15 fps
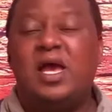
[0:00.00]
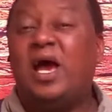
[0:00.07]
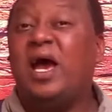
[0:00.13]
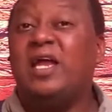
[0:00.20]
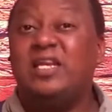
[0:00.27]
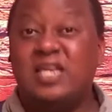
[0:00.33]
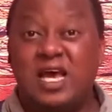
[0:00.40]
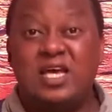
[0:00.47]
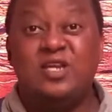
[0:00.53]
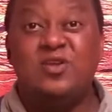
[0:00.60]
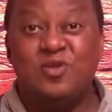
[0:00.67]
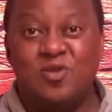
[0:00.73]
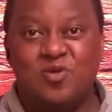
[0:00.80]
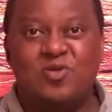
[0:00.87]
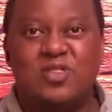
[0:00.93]
And I
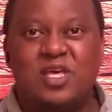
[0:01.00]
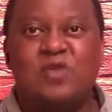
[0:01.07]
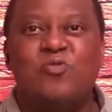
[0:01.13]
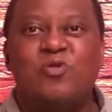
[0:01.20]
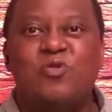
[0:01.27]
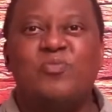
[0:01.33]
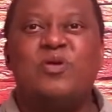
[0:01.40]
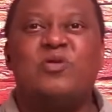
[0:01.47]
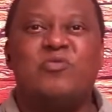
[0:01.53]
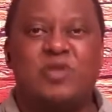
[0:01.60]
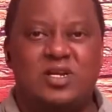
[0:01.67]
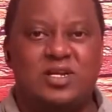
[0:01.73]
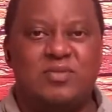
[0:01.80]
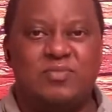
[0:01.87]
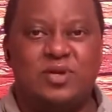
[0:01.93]
know they will be
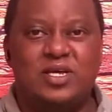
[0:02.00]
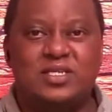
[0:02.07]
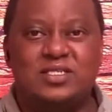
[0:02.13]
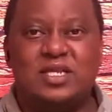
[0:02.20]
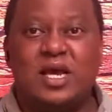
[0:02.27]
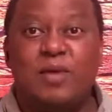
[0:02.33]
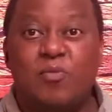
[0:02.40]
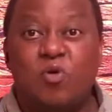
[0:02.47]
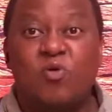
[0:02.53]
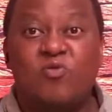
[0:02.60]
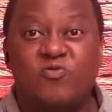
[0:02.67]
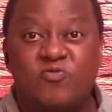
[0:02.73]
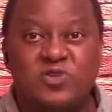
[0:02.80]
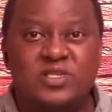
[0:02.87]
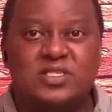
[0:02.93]
greatly blessed. I am
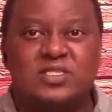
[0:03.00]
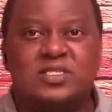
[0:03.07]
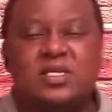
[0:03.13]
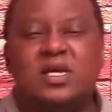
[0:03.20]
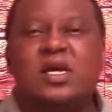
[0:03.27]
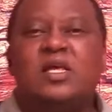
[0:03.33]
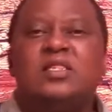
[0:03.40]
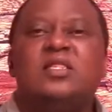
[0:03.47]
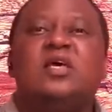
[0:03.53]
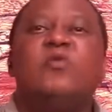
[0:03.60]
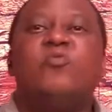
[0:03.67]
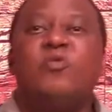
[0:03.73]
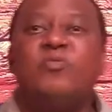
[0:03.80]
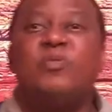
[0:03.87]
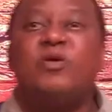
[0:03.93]
convinced they
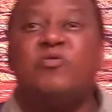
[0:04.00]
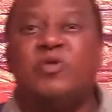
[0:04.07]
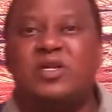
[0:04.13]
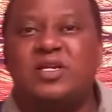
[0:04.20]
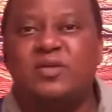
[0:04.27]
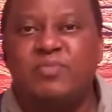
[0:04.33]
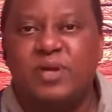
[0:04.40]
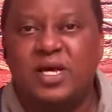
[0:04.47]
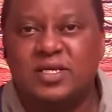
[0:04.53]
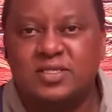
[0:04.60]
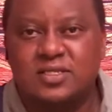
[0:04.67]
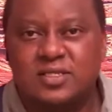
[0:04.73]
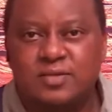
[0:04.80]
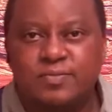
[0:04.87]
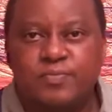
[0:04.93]
will be greatly
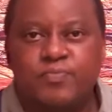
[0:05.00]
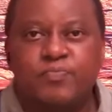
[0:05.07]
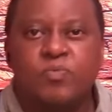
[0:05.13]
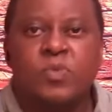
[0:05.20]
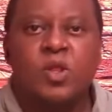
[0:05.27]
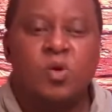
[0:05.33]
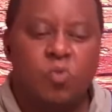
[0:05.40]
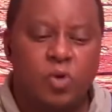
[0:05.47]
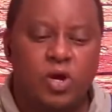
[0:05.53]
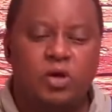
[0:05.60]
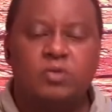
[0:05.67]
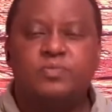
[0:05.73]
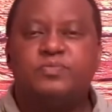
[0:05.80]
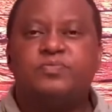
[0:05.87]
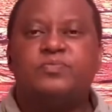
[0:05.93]
blessed.
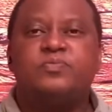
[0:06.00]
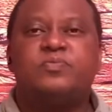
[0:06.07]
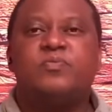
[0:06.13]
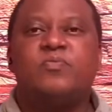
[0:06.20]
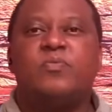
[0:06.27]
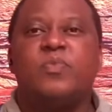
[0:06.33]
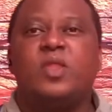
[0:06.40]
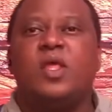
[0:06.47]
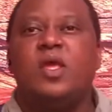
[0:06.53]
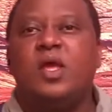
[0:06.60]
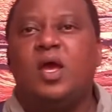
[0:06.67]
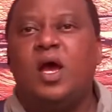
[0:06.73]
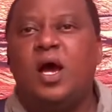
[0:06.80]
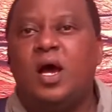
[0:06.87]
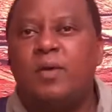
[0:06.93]
Well,
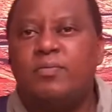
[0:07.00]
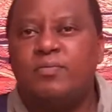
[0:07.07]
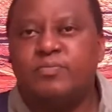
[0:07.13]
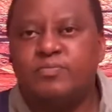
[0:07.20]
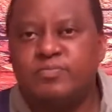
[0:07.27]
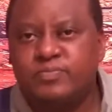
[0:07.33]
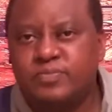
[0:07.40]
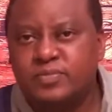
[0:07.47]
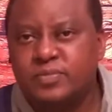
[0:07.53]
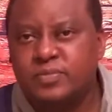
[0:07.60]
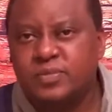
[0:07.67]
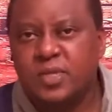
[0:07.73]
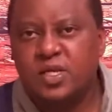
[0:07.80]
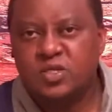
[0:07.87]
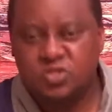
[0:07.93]
um,
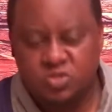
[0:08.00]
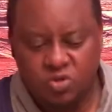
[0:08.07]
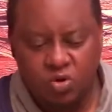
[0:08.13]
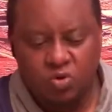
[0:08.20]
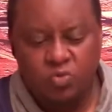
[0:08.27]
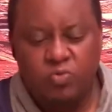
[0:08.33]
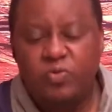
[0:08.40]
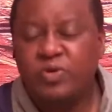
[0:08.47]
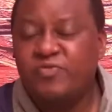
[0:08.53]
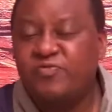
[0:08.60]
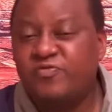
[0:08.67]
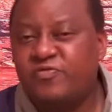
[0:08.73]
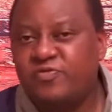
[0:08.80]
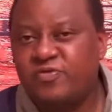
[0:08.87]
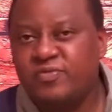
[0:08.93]
so
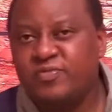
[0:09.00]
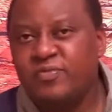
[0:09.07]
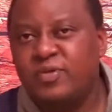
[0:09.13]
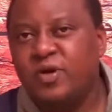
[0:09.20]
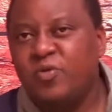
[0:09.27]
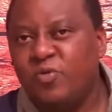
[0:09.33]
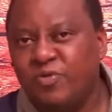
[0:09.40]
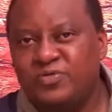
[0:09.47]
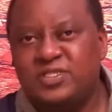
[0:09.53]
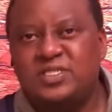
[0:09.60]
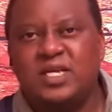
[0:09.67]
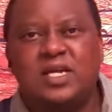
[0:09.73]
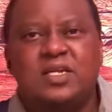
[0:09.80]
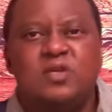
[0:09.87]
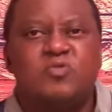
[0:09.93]
we've we've
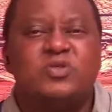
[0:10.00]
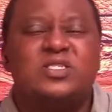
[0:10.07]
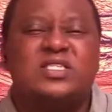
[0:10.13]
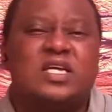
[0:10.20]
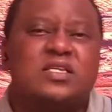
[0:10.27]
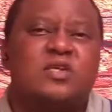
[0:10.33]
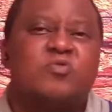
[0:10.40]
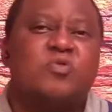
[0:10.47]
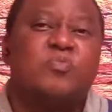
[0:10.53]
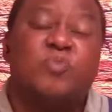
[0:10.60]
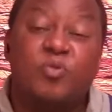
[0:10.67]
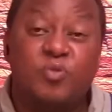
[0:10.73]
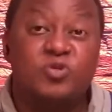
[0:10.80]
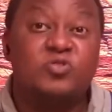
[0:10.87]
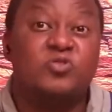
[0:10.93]
studied, we started with
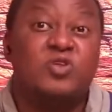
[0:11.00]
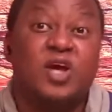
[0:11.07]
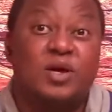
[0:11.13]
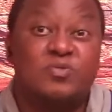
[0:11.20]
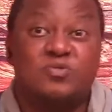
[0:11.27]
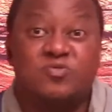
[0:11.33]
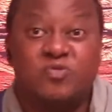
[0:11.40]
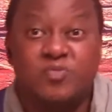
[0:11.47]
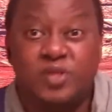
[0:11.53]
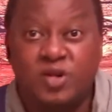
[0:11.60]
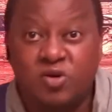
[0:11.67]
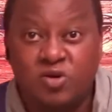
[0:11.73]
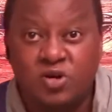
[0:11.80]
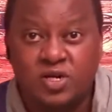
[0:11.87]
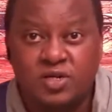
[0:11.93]
promotion comes from the
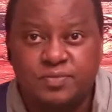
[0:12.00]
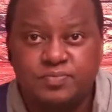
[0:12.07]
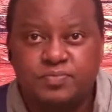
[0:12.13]
Lord.